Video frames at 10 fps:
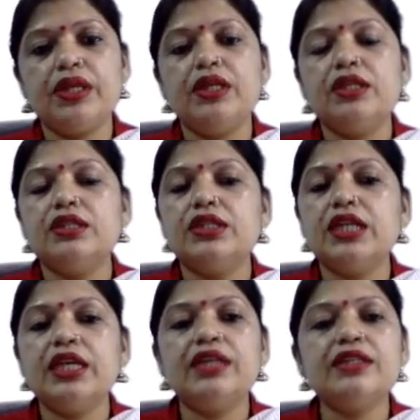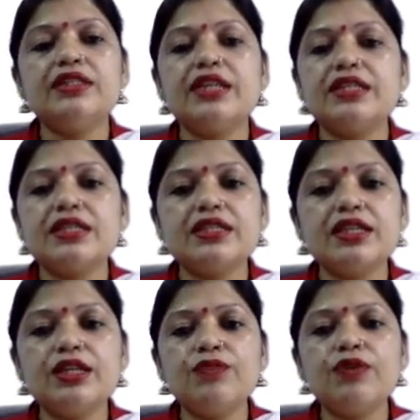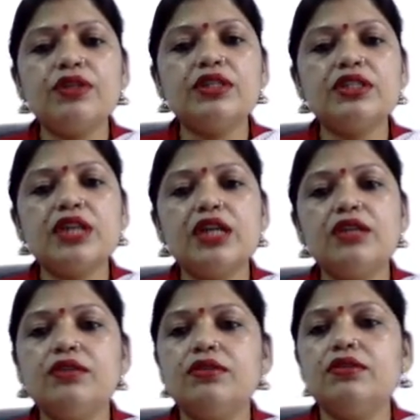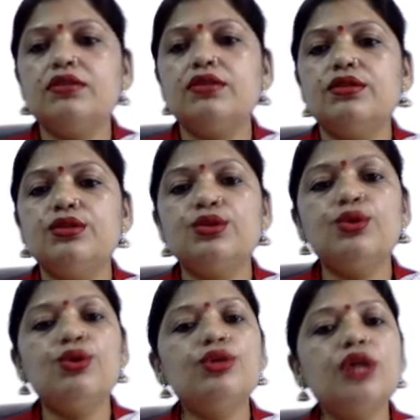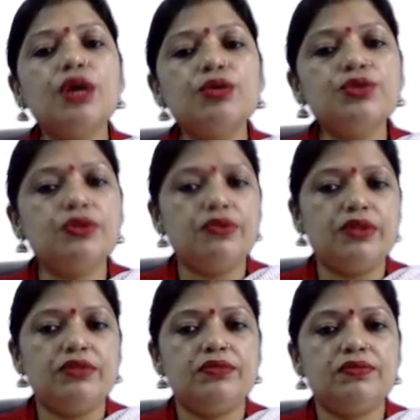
See, it is necessary for the sun to go down, children.